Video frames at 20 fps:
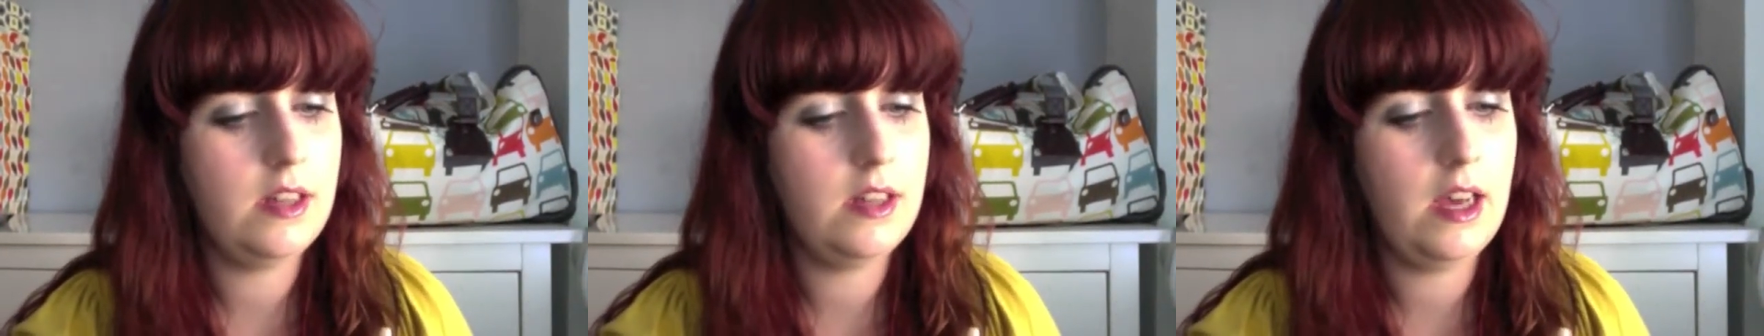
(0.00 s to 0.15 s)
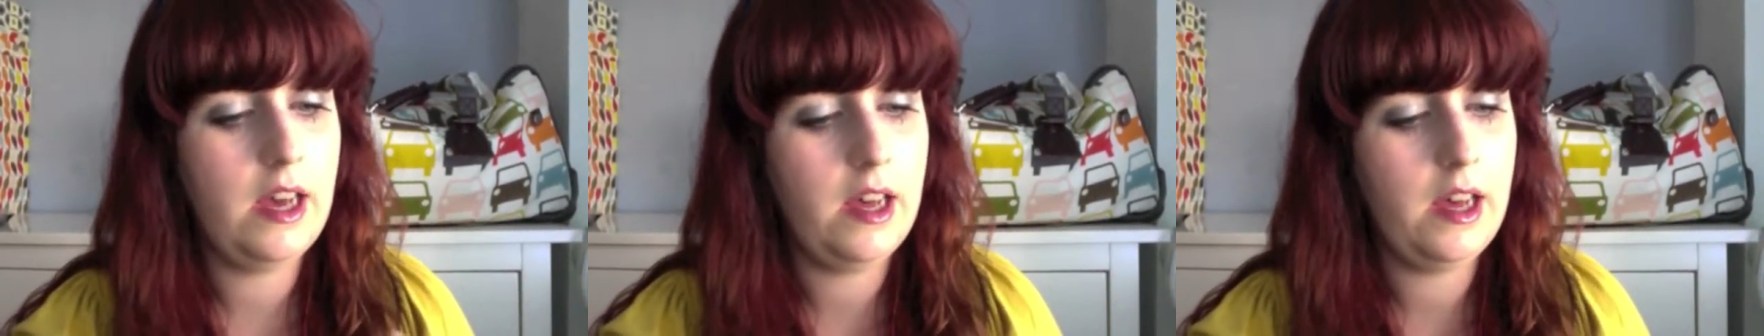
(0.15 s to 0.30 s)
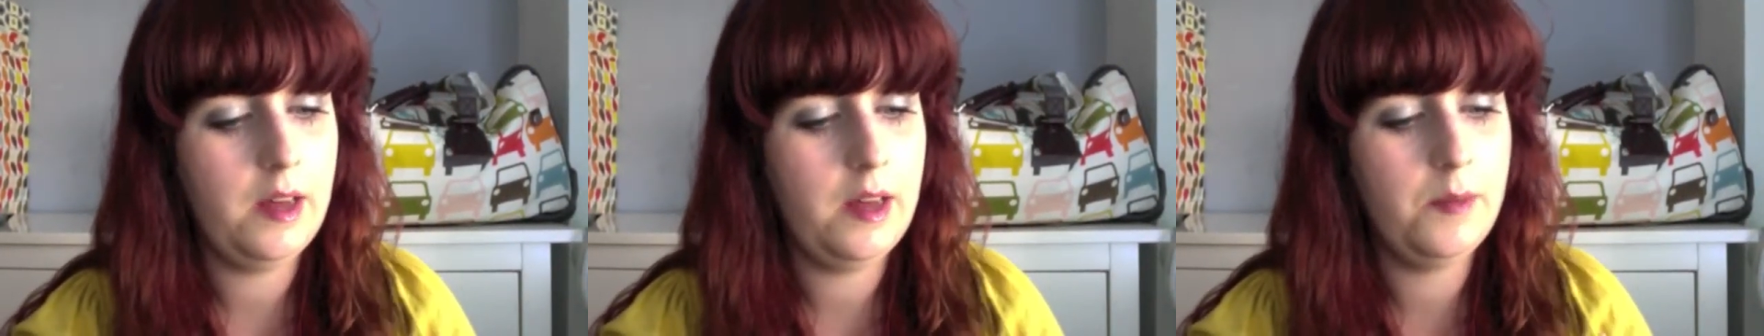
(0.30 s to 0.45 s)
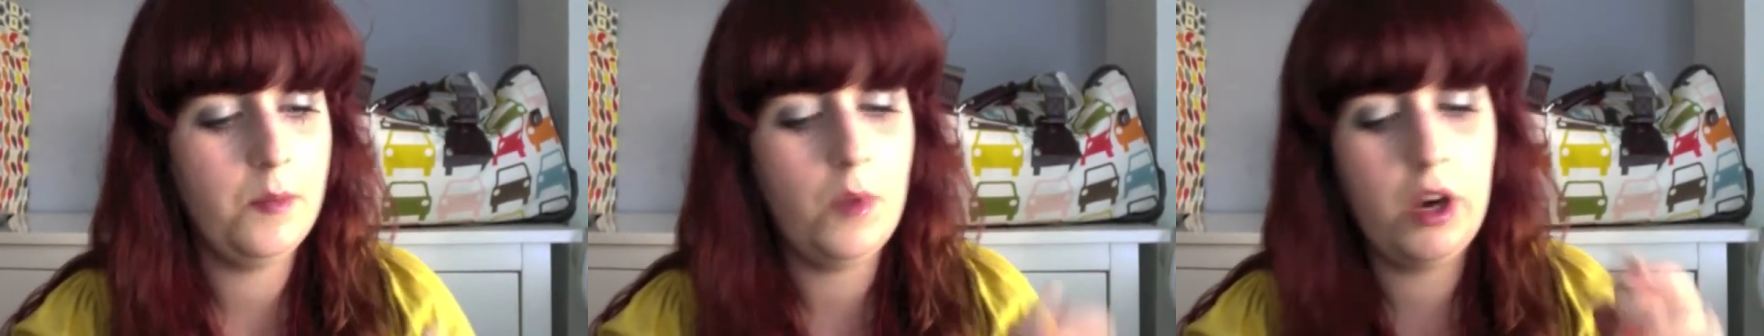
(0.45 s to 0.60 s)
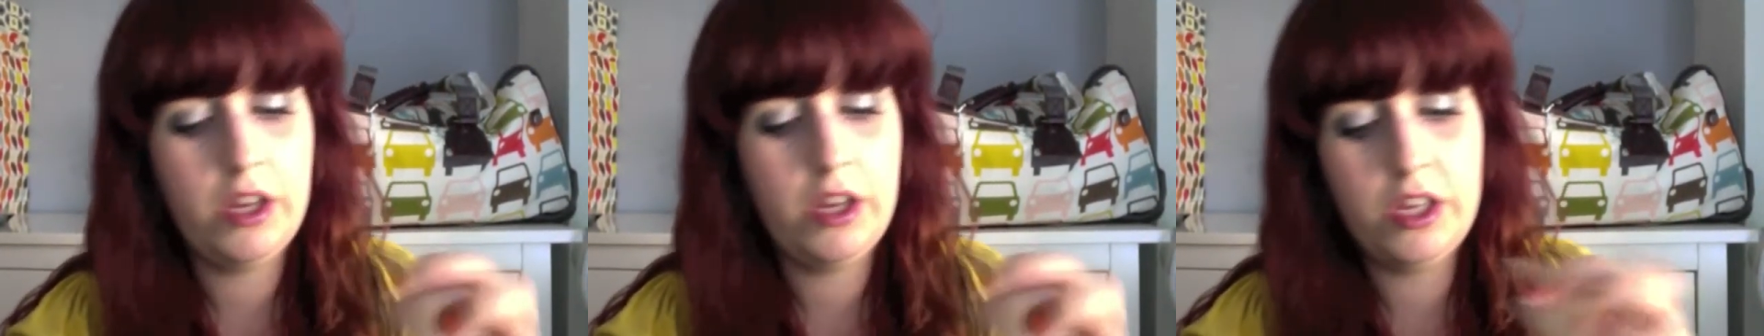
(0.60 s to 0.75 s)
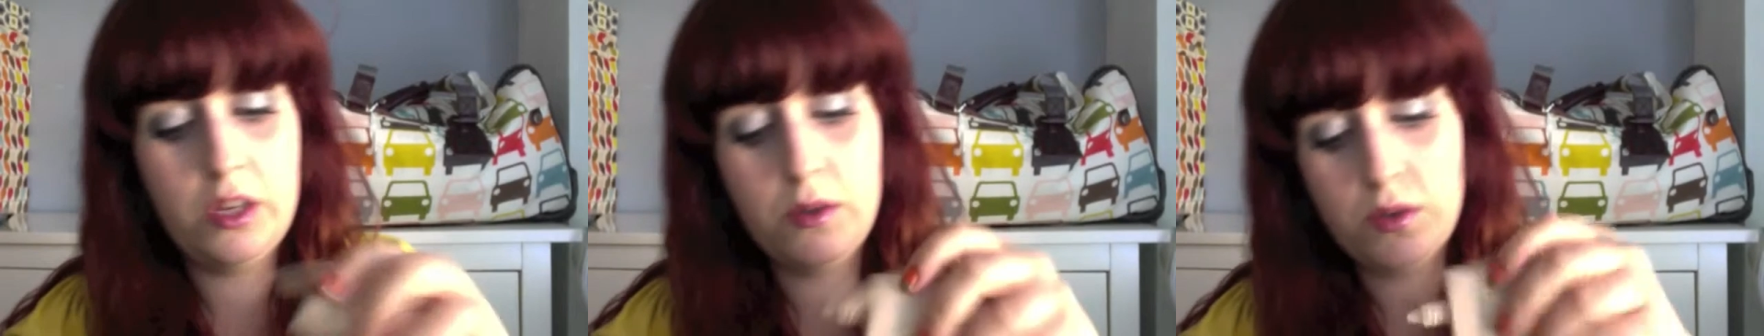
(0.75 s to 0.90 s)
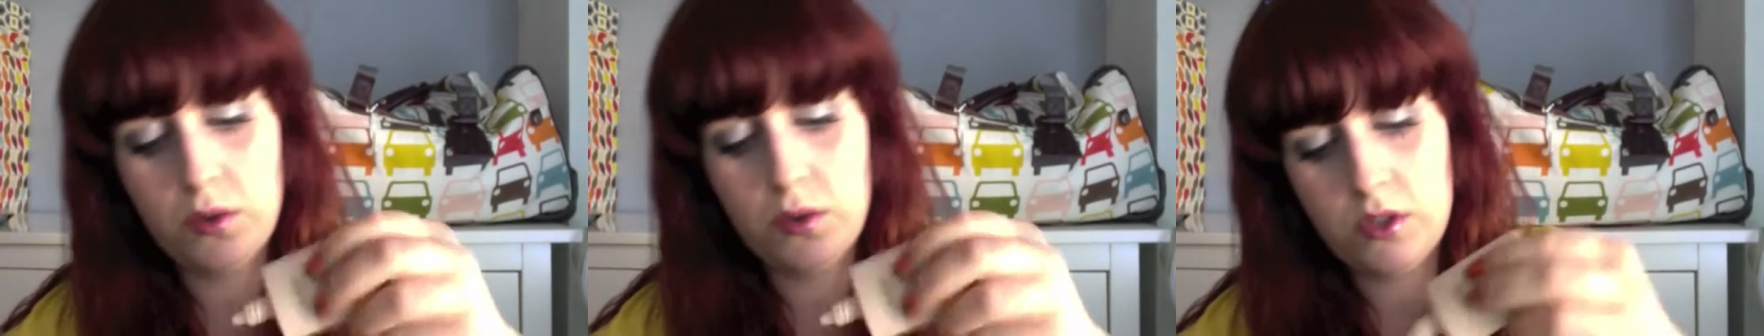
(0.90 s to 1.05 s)
what I
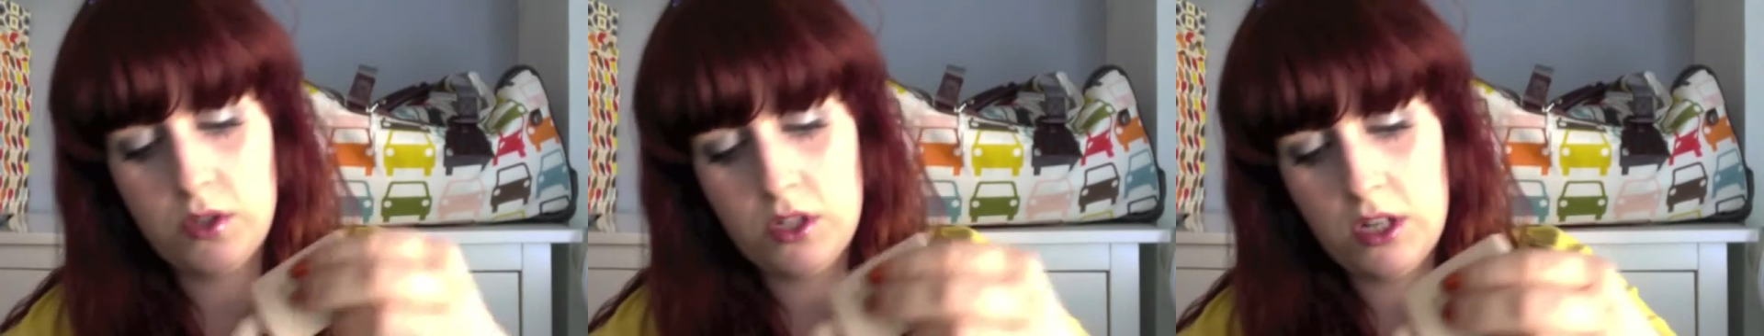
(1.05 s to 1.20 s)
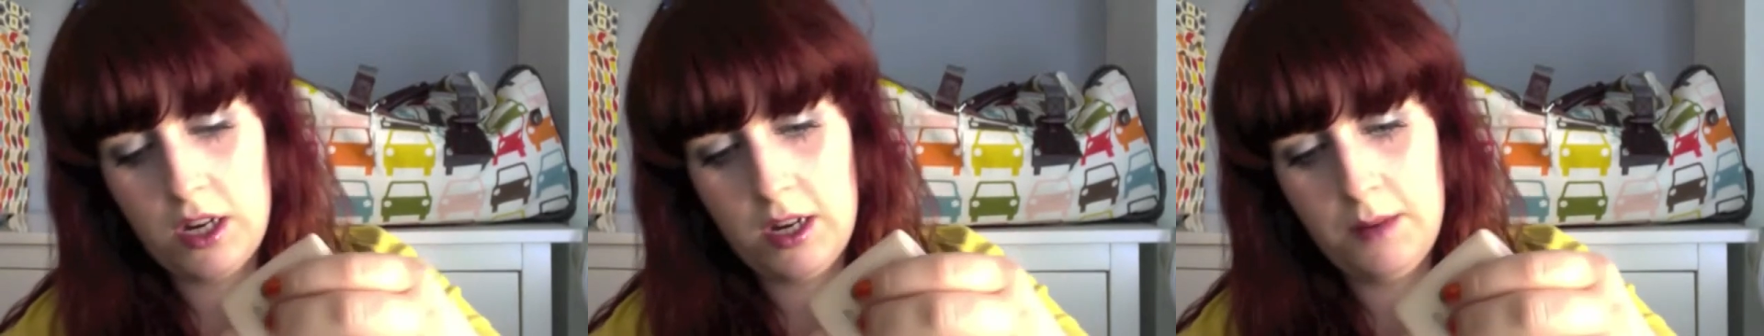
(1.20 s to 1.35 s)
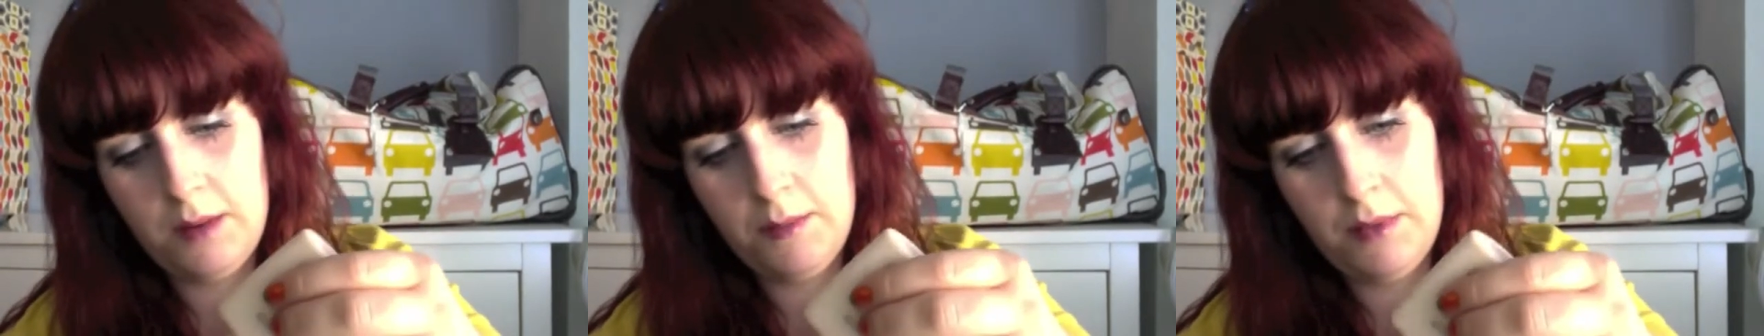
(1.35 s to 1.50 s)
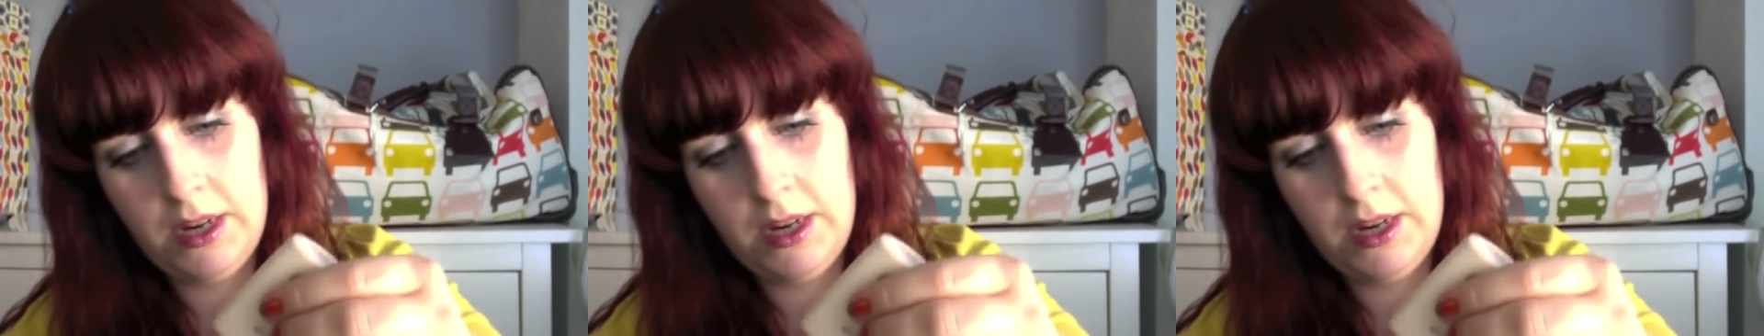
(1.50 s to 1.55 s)
use all the time,